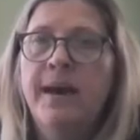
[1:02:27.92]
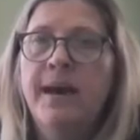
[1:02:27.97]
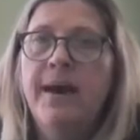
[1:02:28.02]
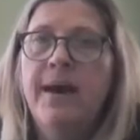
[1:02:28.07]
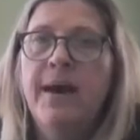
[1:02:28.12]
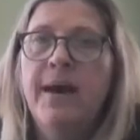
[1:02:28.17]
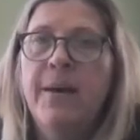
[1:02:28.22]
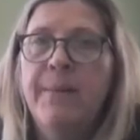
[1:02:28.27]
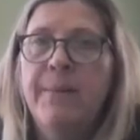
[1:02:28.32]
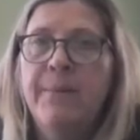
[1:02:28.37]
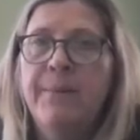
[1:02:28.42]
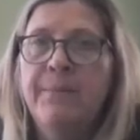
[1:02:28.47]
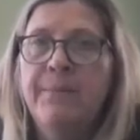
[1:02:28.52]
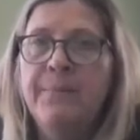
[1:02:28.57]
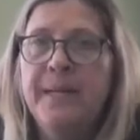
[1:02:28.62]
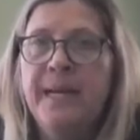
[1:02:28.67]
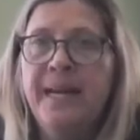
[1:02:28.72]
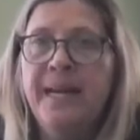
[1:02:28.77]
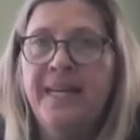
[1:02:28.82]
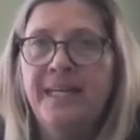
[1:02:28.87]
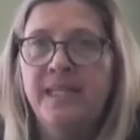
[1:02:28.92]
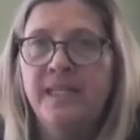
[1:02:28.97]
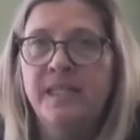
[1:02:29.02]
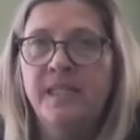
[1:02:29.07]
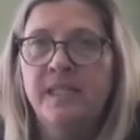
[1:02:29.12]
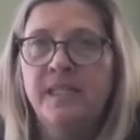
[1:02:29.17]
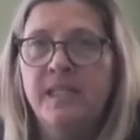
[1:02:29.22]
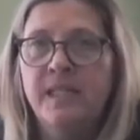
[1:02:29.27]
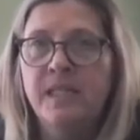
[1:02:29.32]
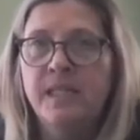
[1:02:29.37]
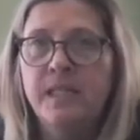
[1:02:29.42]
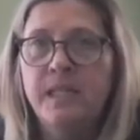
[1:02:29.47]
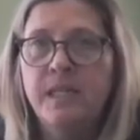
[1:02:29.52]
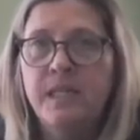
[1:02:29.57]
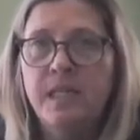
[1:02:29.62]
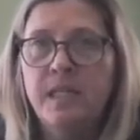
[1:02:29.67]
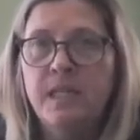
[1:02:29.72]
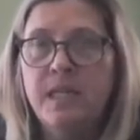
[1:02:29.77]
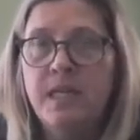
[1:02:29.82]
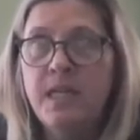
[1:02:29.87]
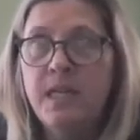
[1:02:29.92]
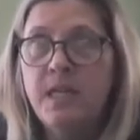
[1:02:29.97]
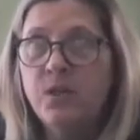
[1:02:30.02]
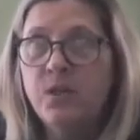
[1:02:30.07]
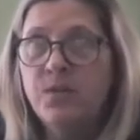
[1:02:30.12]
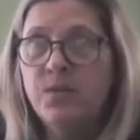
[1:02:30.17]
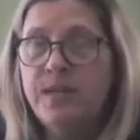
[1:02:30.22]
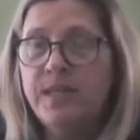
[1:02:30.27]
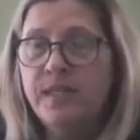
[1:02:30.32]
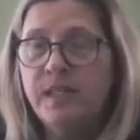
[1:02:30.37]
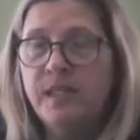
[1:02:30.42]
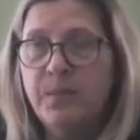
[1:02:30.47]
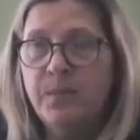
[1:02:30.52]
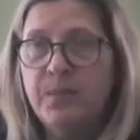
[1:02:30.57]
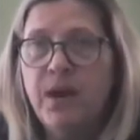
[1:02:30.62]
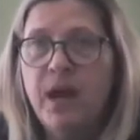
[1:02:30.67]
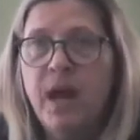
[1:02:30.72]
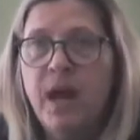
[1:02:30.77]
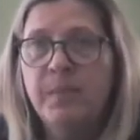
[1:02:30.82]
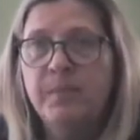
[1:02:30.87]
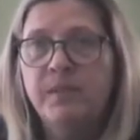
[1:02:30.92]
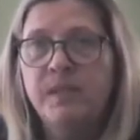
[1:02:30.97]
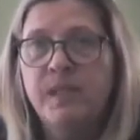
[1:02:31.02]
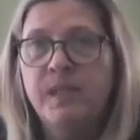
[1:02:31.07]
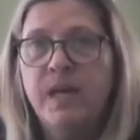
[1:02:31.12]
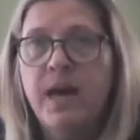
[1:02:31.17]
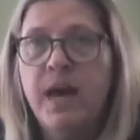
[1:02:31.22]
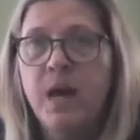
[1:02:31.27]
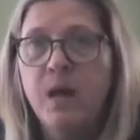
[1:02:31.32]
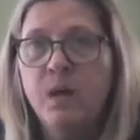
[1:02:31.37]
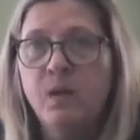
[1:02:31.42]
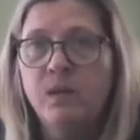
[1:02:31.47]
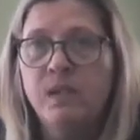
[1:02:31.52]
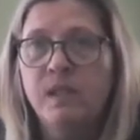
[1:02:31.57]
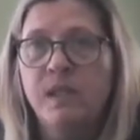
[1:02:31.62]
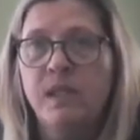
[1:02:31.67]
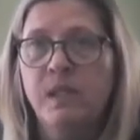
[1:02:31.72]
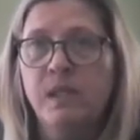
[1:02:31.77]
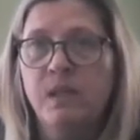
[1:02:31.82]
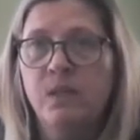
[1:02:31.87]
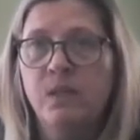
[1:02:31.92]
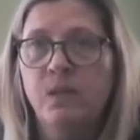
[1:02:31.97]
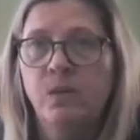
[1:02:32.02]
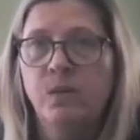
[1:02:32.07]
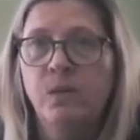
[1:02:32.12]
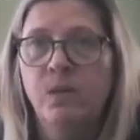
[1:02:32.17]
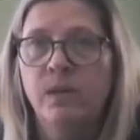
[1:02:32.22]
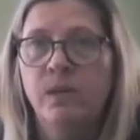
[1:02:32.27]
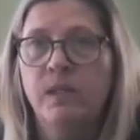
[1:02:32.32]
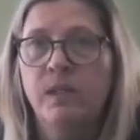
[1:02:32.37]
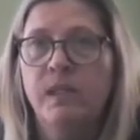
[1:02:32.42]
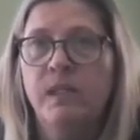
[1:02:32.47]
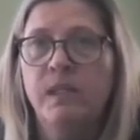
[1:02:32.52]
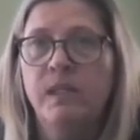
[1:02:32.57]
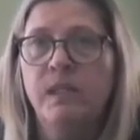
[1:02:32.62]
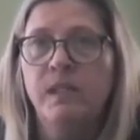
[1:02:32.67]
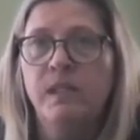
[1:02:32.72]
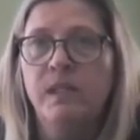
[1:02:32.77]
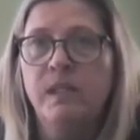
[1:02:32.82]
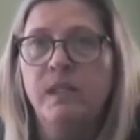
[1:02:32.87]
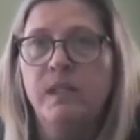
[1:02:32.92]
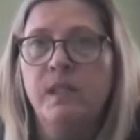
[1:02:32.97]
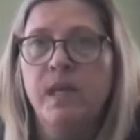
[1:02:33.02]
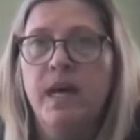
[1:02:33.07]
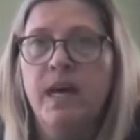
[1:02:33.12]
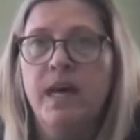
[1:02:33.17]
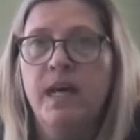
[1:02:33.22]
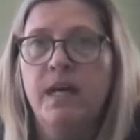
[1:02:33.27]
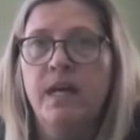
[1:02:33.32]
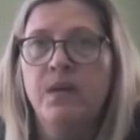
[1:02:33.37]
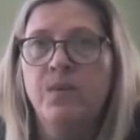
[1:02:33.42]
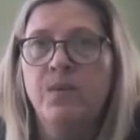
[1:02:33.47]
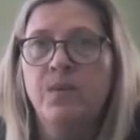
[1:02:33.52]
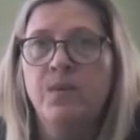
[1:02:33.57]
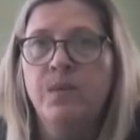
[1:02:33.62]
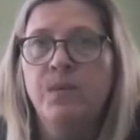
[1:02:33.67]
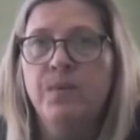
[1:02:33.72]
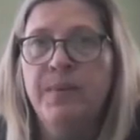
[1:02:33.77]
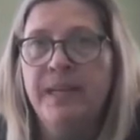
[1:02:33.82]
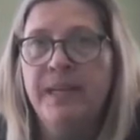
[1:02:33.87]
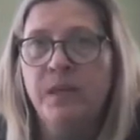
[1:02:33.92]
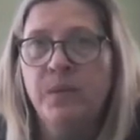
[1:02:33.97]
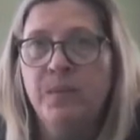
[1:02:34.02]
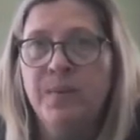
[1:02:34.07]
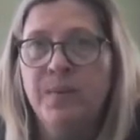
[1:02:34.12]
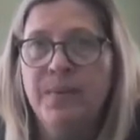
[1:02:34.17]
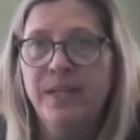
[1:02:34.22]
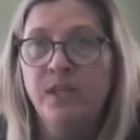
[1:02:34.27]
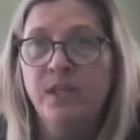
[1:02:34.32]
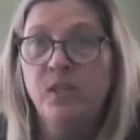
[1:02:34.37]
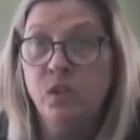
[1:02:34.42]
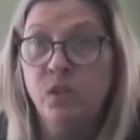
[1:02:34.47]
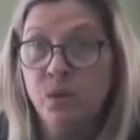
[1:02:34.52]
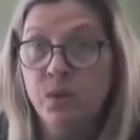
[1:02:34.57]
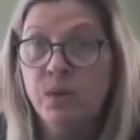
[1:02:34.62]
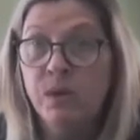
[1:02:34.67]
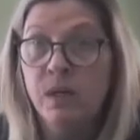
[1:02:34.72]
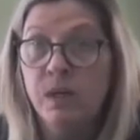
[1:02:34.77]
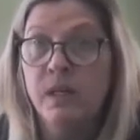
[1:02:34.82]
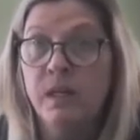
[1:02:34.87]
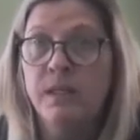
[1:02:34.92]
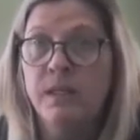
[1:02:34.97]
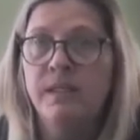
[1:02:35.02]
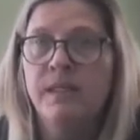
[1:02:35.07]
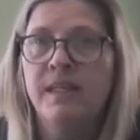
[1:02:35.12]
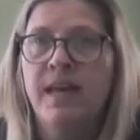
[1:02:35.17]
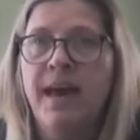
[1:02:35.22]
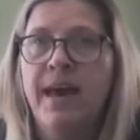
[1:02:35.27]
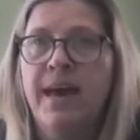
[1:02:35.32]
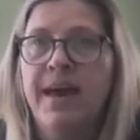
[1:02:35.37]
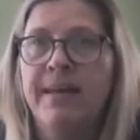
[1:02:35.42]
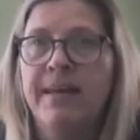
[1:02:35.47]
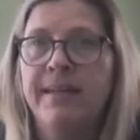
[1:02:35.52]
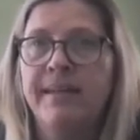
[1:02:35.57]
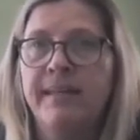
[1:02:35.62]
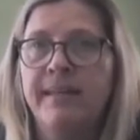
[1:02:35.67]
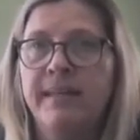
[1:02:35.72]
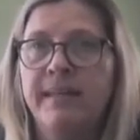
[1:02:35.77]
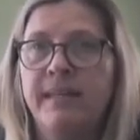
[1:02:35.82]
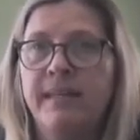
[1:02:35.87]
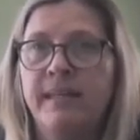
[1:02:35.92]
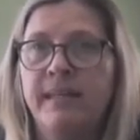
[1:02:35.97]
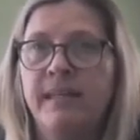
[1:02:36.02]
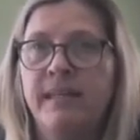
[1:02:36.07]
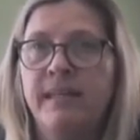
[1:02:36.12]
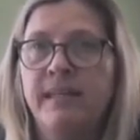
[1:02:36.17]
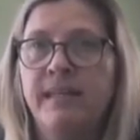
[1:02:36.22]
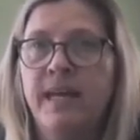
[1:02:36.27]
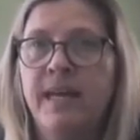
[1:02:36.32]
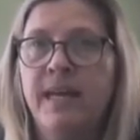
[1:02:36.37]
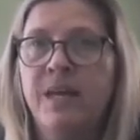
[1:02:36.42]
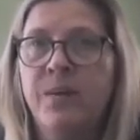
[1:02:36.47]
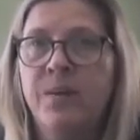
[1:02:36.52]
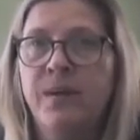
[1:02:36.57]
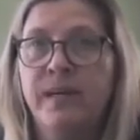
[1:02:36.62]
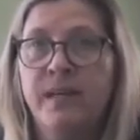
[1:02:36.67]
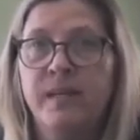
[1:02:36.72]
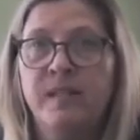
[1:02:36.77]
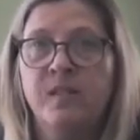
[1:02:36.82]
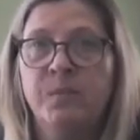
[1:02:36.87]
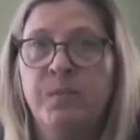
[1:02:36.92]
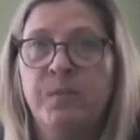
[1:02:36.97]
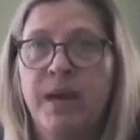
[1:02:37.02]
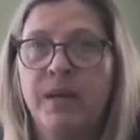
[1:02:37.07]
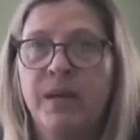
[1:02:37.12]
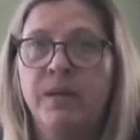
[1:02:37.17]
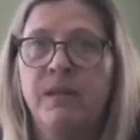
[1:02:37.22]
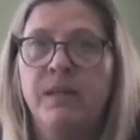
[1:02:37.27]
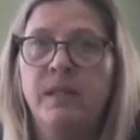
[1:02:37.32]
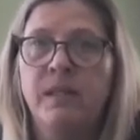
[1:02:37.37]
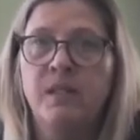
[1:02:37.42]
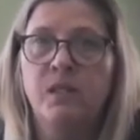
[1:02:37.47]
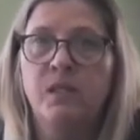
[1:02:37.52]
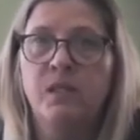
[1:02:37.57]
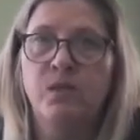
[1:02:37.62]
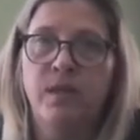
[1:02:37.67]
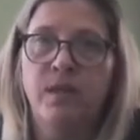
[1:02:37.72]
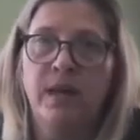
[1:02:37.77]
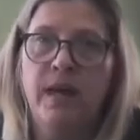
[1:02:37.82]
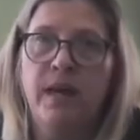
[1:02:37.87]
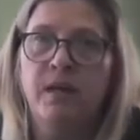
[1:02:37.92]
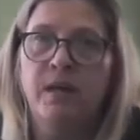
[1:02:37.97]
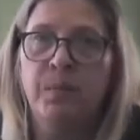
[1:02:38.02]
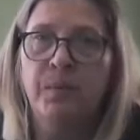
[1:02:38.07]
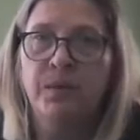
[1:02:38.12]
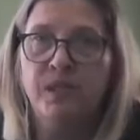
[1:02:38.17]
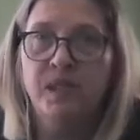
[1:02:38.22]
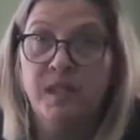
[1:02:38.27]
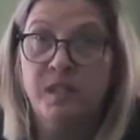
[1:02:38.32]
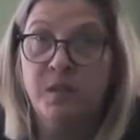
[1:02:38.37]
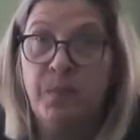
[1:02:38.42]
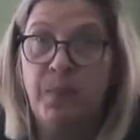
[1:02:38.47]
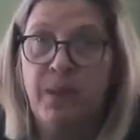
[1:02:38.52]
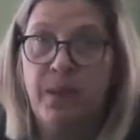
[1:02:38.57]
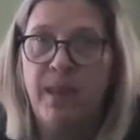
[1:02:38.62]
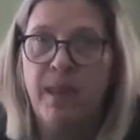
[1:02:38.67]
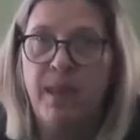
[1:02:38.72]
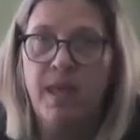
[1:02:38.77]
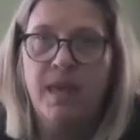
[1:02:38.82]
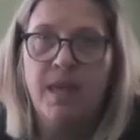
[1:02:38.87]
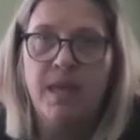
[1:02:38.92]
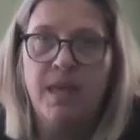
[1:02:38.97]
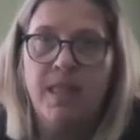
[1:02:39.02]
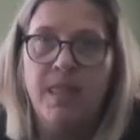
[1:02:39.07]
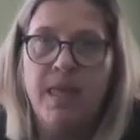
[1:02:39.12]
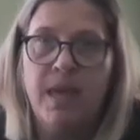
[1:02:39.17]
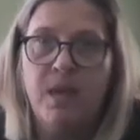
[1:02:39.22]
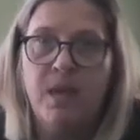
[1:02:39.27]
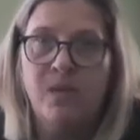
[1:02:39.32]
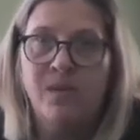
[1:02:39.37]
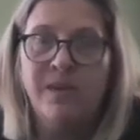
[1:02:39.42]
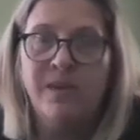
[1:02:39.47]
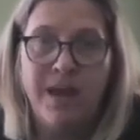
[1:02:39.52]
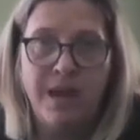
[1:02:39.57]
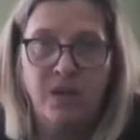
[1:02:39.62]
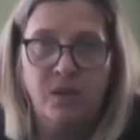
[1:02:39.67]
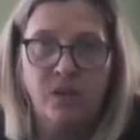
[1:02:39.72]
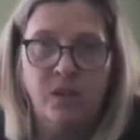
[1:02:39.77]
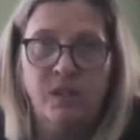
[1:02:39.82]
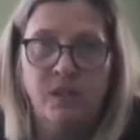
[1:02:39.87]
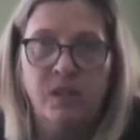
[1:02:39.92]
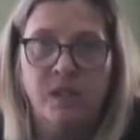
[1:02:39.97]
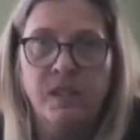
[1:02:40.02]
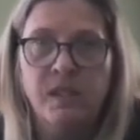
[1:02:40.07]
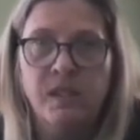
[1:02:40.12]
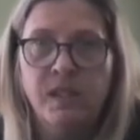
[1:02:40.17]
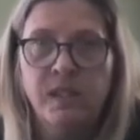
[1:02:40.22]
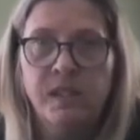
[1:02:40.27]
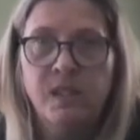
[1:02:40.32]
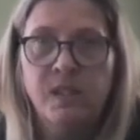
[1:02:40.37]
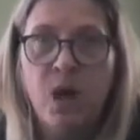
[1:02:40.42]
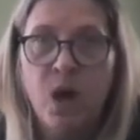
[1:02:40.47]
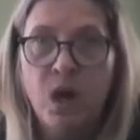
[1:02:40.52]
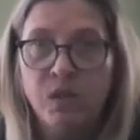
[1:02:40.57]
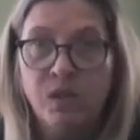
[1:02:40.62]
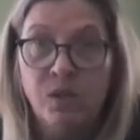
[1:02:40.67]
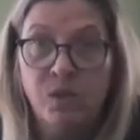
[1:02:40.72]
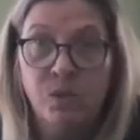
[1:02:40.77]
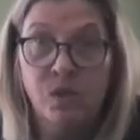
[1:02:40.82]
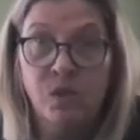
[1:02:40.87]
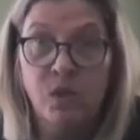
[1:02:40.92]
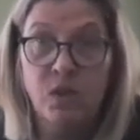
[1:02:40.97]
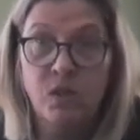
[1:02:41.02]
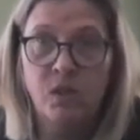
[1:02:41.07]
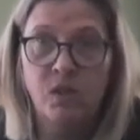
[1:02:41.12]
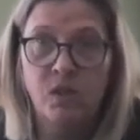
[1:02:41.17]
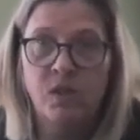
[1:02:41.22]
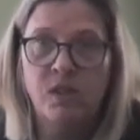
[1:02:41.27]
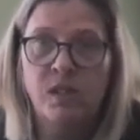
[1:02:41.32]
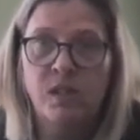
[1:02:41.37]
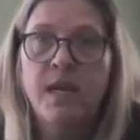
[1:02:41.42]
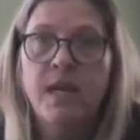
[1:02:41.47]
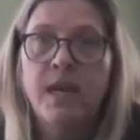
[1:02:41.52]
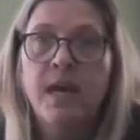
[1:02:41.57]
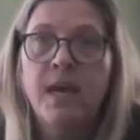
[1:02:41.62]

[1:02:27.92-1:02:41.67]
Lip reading: But I can see the need you're raising perhaps in the housing ordinance that we make sure that anyone conspiring to do that or participating in those actions is also charged.